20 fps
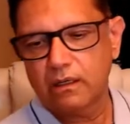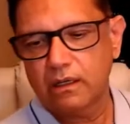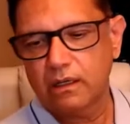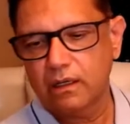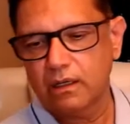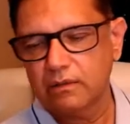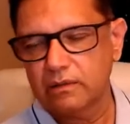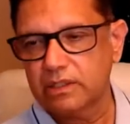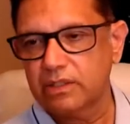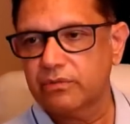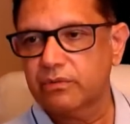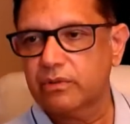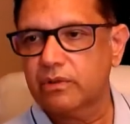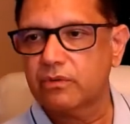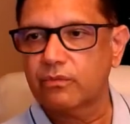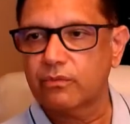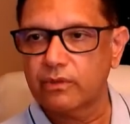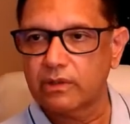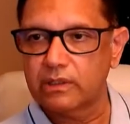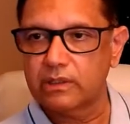different
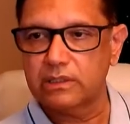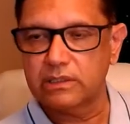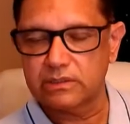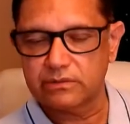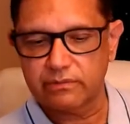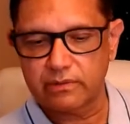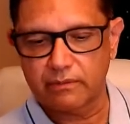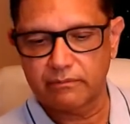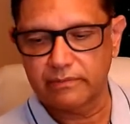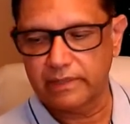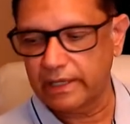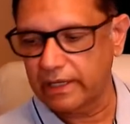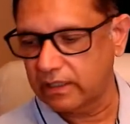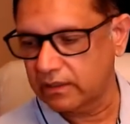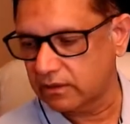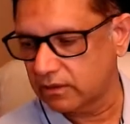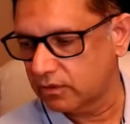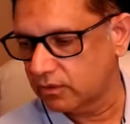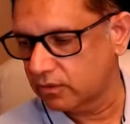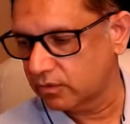words from that
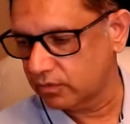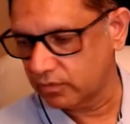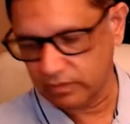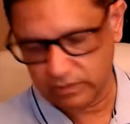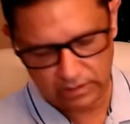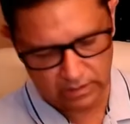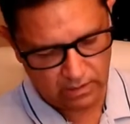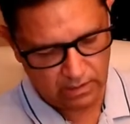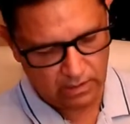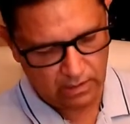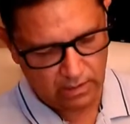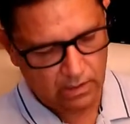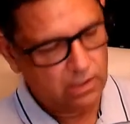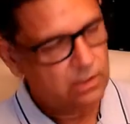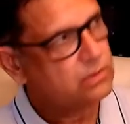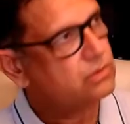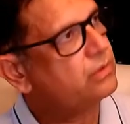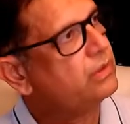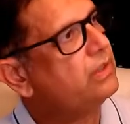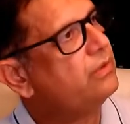root.
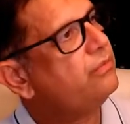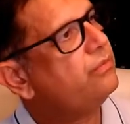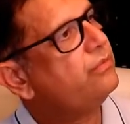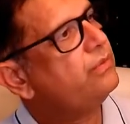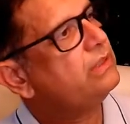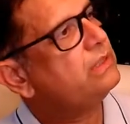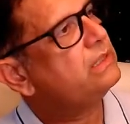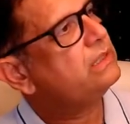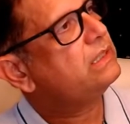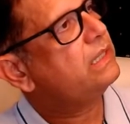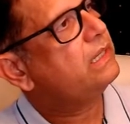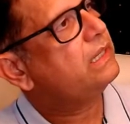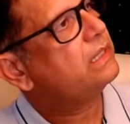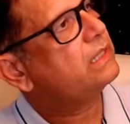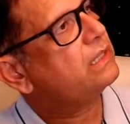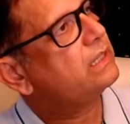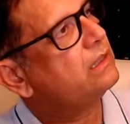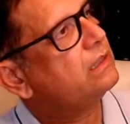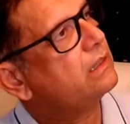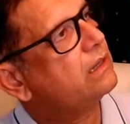So if we take
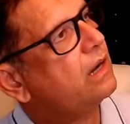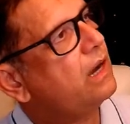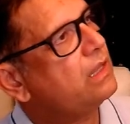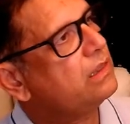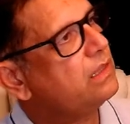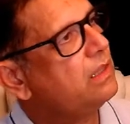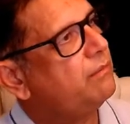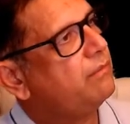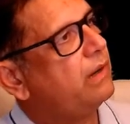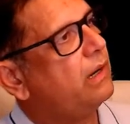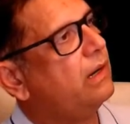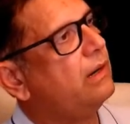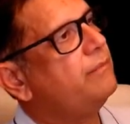Kataba,